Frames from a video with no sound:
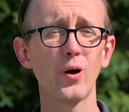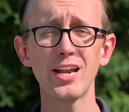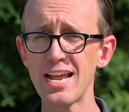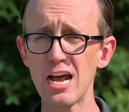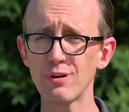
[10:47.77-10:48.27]

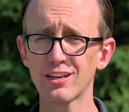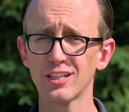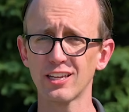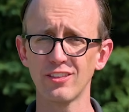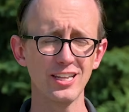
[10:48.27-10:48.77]
right now by
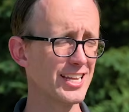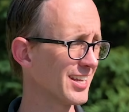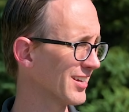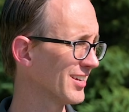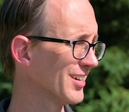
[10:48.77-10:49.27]
clicking the
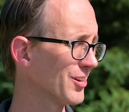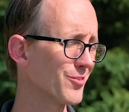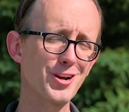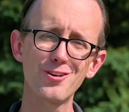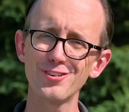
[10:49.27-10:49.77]
link
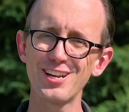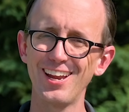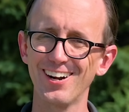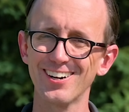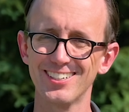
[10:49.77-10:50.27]
right over
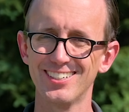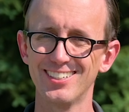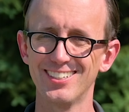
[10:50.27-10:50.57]
here.